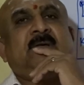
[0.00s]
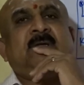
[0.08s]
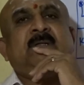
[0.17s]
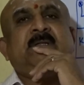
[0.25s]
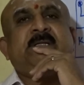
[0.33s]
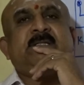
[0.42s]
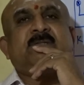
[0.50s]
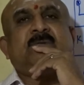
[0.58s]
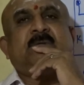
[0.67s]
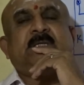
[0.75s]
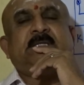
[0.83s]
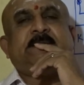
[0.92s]
all
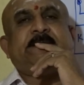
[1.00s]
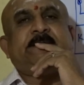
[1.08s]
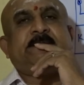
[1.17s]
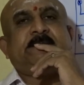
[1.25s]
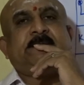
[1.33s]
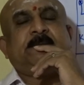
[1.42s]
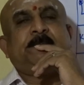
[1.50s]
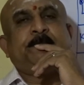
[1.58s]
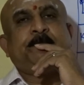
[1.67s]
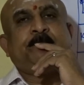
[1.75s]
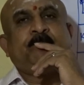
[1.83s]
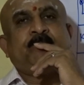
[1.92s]
these qualities.
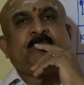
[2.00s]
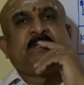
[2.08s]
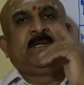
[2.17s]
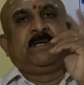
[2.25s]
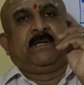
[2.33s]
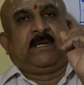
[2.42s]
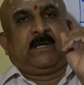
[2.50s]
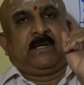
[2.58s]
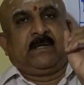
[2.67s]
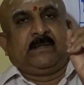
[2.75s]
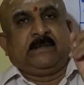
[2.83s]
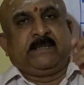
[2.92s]

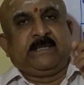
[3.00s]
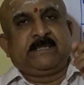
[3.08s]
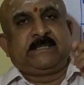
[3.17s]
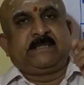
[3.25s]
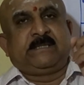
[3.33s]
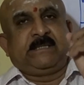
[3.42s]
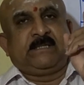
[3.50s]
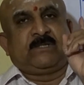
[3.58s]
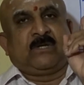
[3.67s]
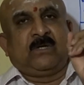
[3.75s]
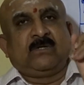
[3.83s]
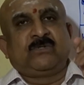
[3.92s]
This
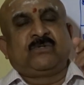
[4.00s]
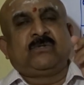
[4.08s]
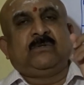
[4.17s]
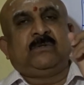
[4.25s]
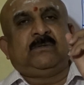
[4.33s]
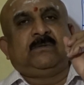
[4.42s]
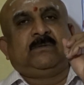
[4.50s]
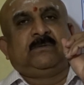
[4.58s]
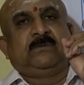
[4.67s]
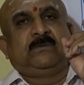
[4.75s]
is also